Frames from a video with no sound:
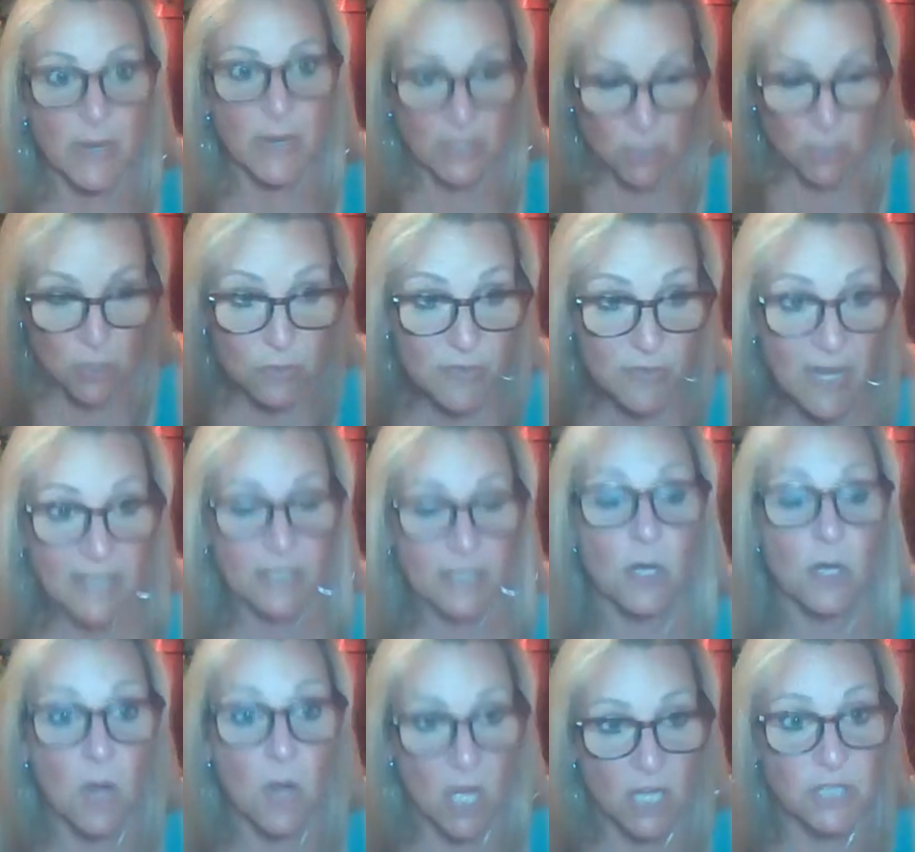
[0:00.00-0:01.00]
But you've got to
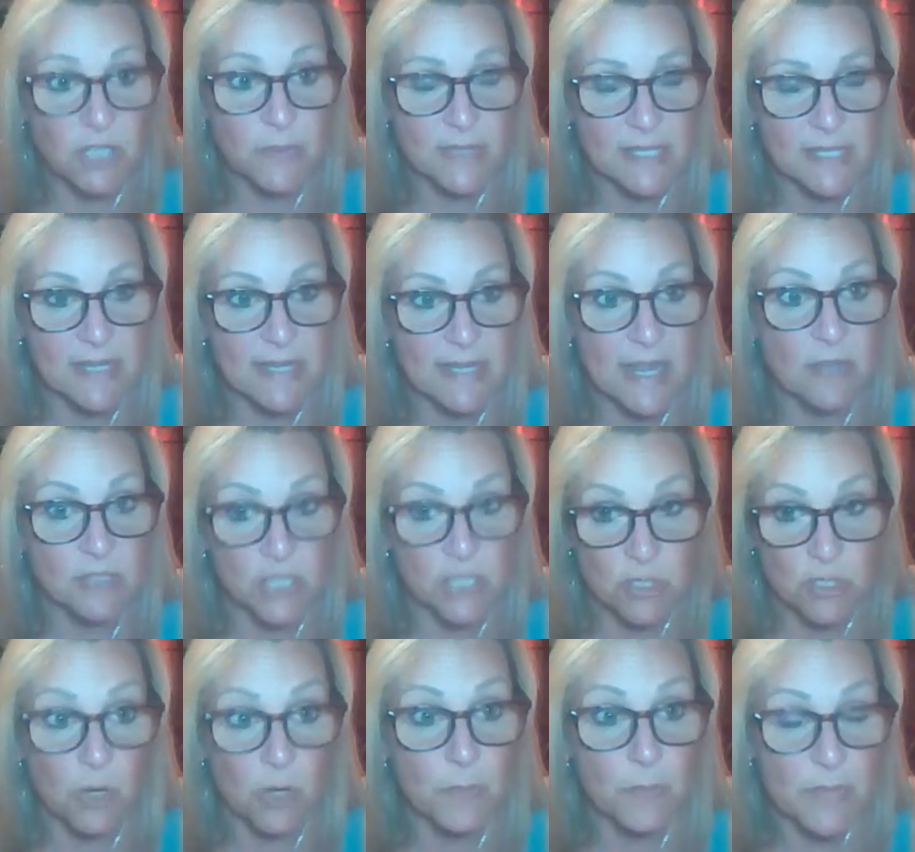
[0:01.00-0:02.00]
go 100% now
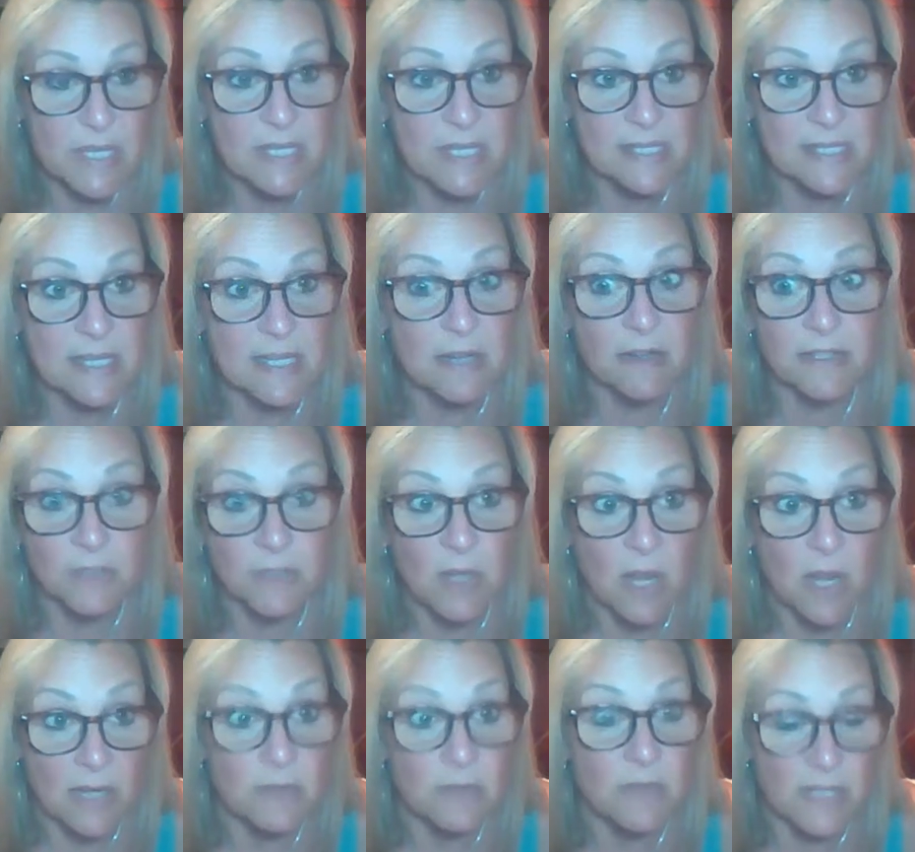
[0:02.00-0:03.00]
to your piece here
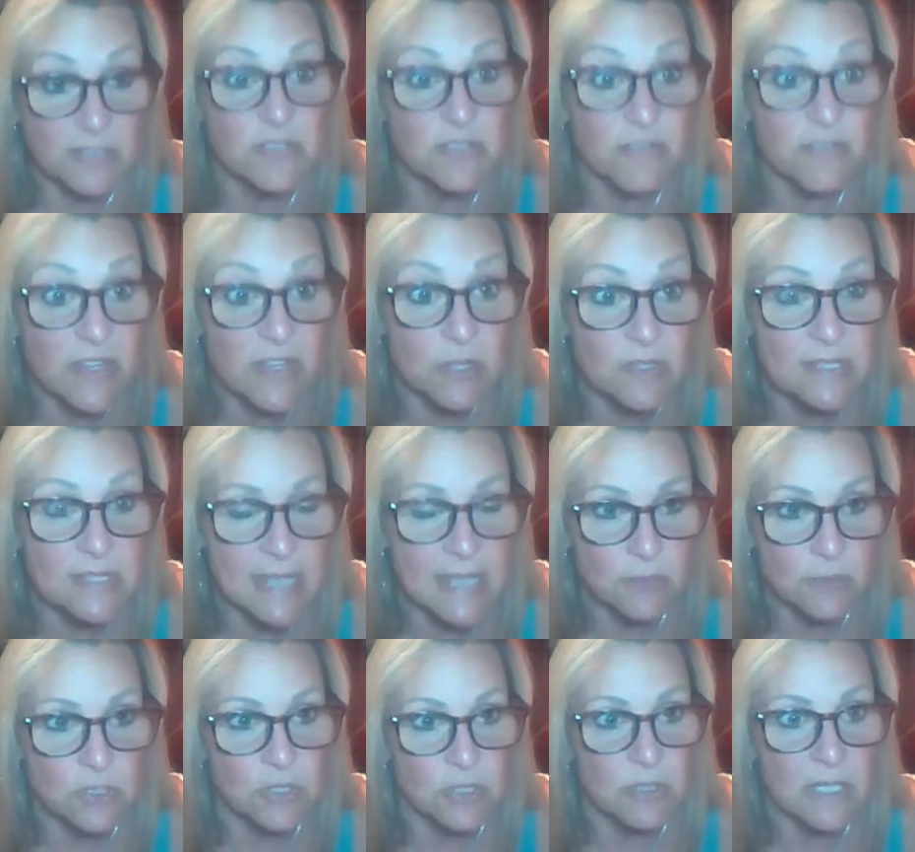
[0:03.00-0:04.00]
and let's figure this
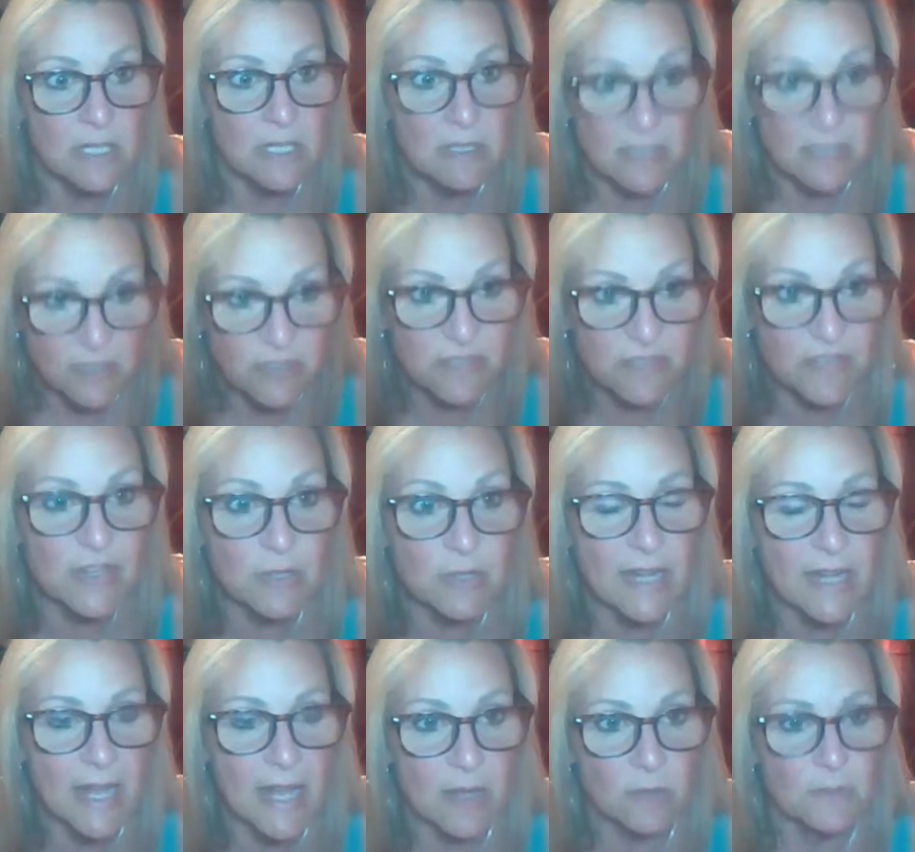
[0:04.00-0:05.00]
out, Judy. Let's figure
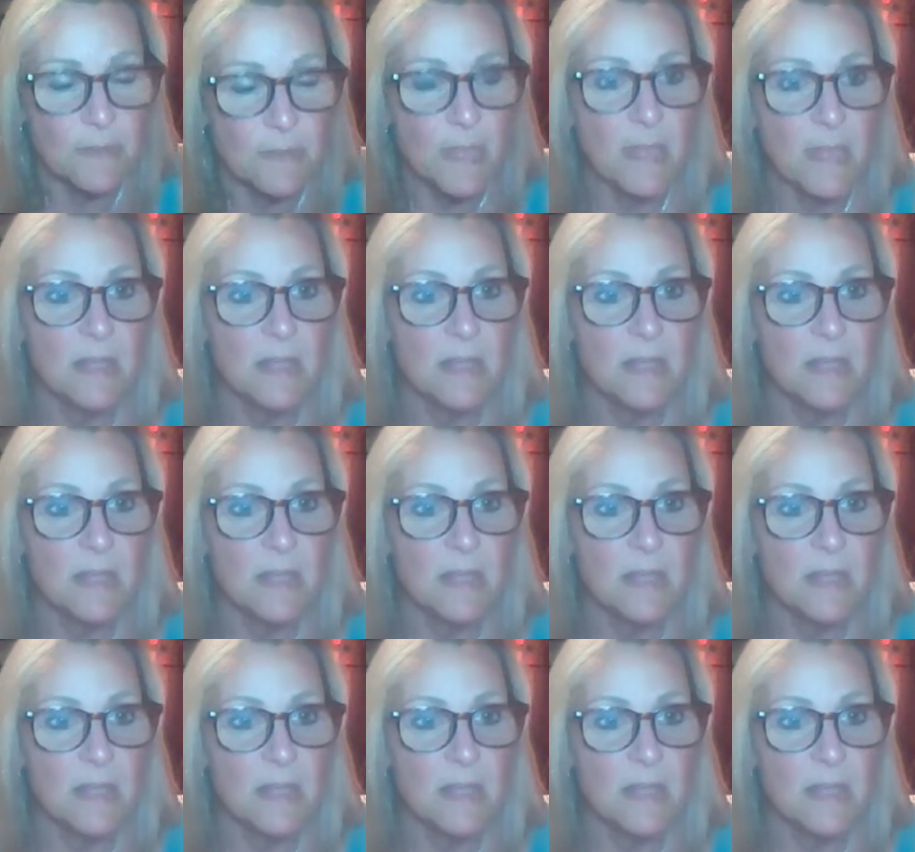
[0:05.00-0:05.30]
it out.